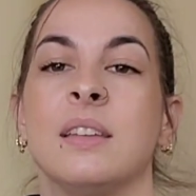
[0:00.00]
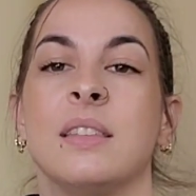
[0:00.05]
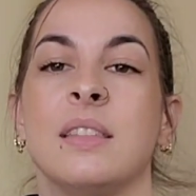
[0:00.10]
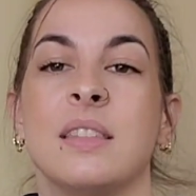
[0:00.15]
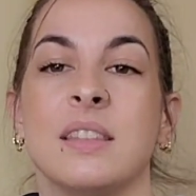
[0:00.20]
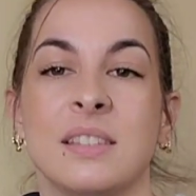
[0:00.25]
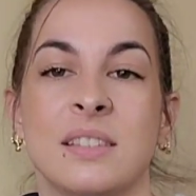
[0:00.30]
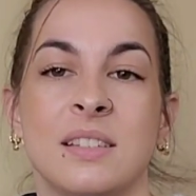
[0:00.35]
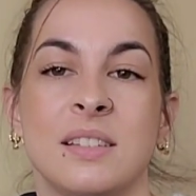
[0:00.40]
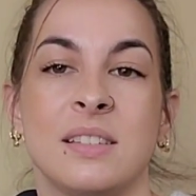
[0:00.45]

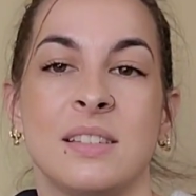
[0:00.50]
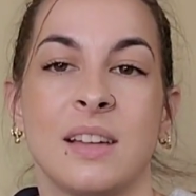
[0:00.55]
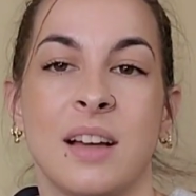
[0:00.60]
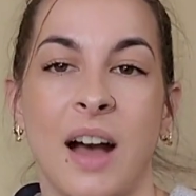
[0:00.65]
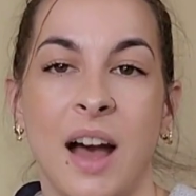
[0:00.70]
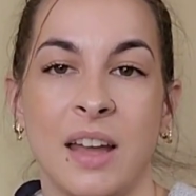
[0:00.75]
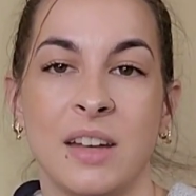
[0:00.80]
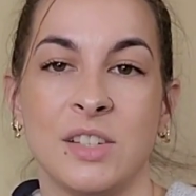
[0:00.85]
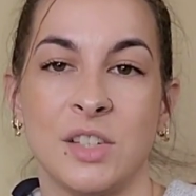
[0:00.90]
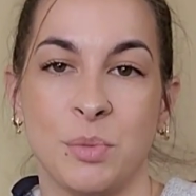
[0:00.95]
This is the
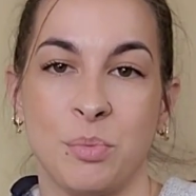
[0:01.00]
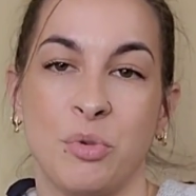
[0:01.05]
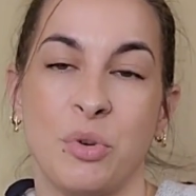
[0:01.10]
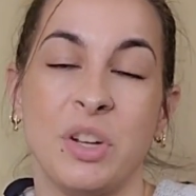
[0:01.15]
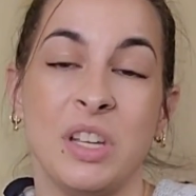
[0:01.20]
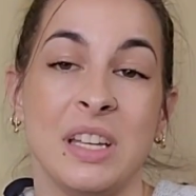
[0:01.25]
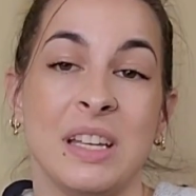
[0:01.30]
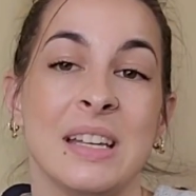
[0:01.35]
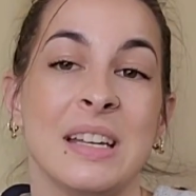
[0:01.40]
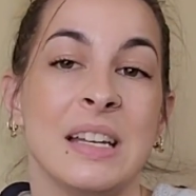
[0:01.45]
kind of
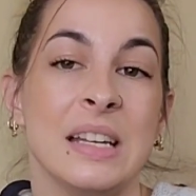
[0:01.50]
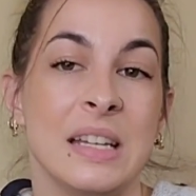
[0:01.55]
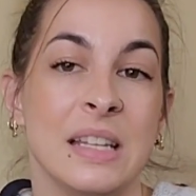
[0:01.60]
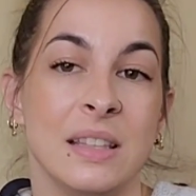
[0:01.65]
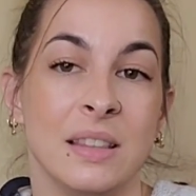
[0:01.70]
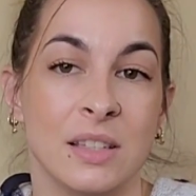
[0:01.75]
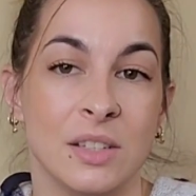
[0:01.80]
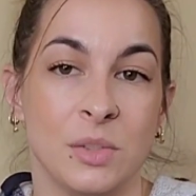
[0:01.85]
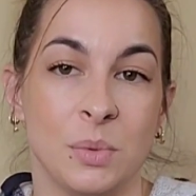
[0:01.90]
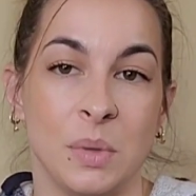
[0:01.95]
support you're going to
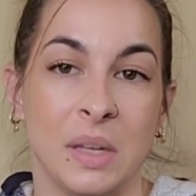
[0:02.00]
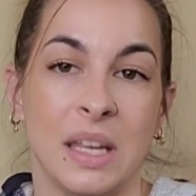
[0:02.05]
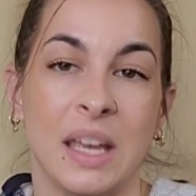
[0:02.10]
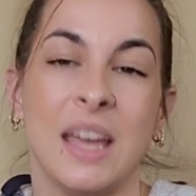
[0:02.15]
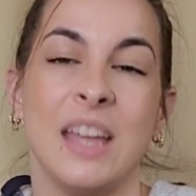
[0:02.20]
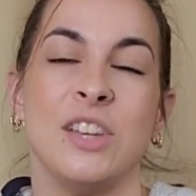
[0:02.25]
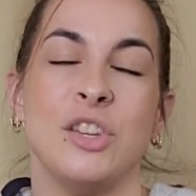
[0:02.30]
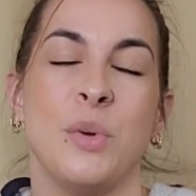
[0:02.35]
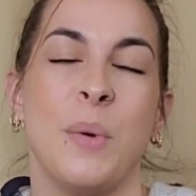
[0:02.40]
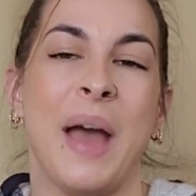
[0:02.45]
need this week,
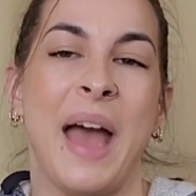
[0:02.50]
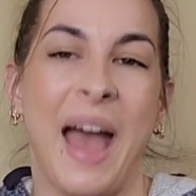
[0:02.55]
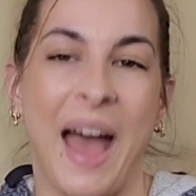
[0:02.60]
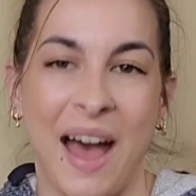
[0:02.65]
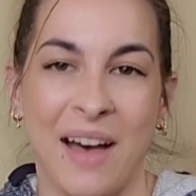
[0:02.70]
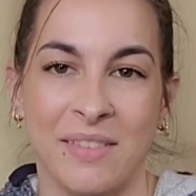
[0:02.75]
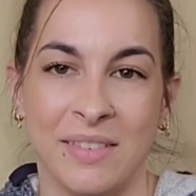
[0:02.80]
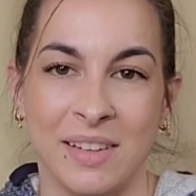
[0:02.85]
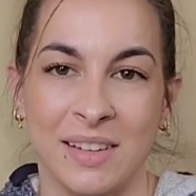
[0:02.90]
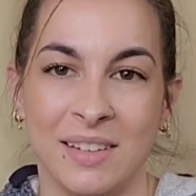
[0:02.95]
and you
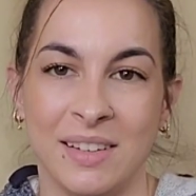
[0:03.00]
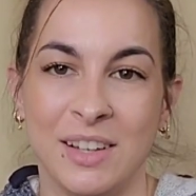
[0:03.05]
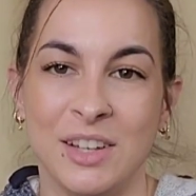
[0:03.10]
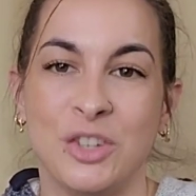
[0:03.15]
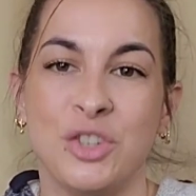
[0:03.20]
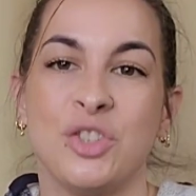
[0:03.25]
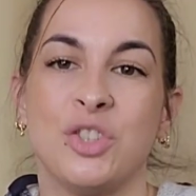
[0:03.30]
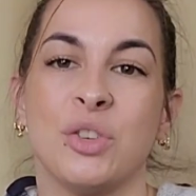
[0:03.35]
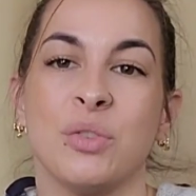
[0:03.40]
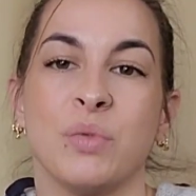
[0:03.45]
have it.
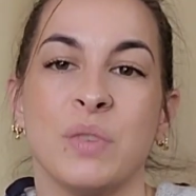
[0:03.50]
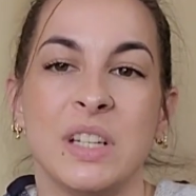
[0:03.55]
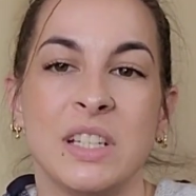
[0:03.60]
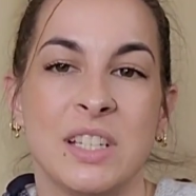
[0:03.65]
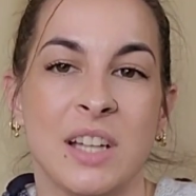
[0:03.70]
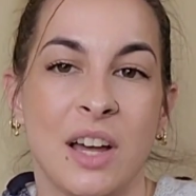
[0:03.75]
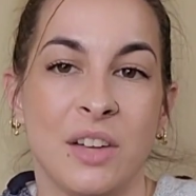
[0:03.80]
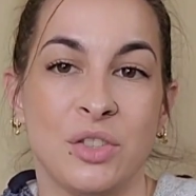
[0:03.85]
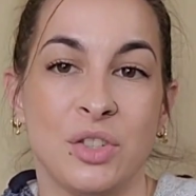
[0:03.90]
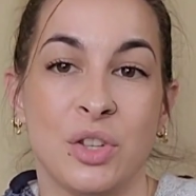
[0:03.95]
So
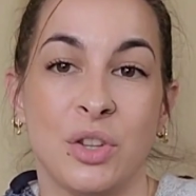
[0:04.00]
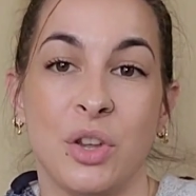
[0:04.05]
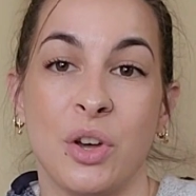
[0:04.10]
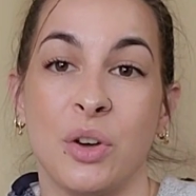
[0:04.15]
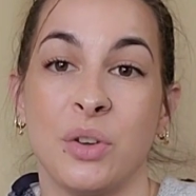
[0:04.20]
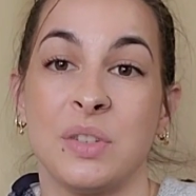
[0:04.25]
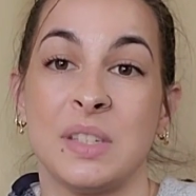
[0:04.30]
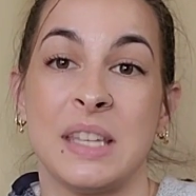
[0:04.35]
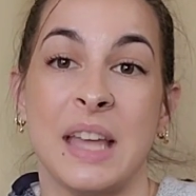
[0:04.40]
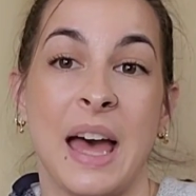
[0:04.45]
reach out to
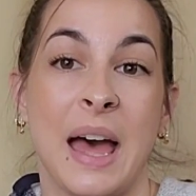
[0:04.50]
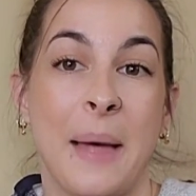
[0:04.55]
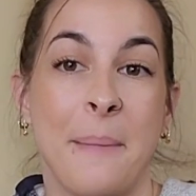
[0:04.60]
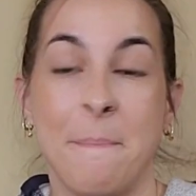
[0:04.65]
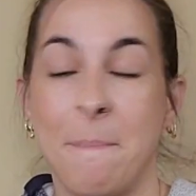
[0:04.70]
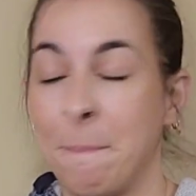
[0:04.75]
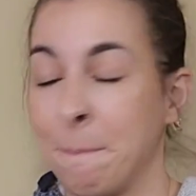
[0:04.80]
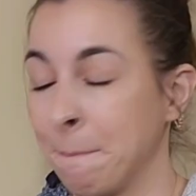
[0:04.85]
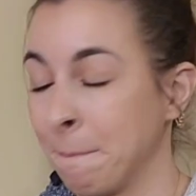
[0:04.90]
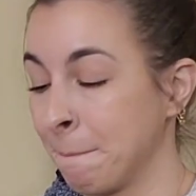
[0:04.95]
those
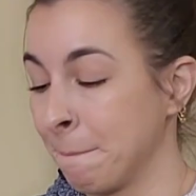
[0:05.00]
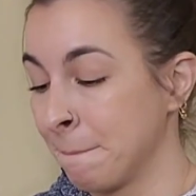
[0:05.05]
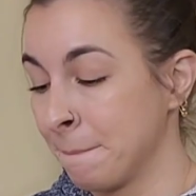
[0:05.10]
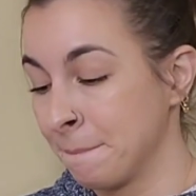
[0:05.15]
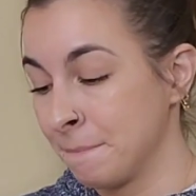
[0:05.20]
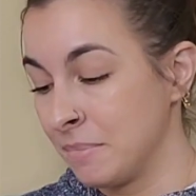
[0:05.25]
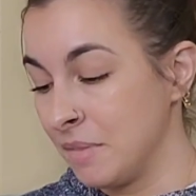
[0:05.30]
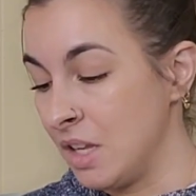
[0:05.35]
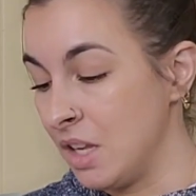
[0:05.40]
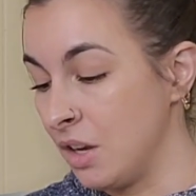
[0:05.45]
that,
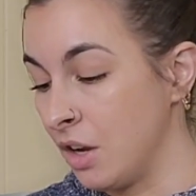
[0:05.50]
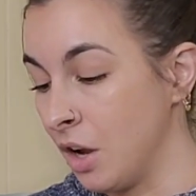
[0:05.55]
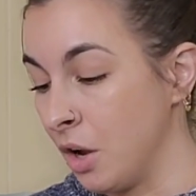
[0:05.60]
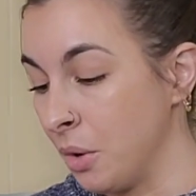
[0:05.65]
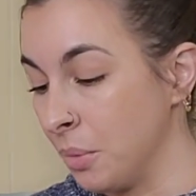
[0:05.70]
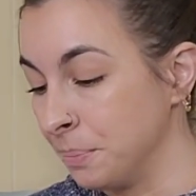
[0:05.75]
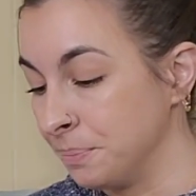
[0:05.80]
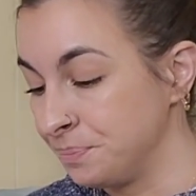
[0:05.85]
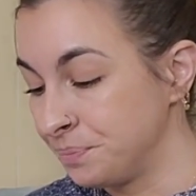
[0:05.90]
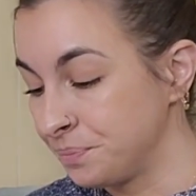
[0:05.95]
you know,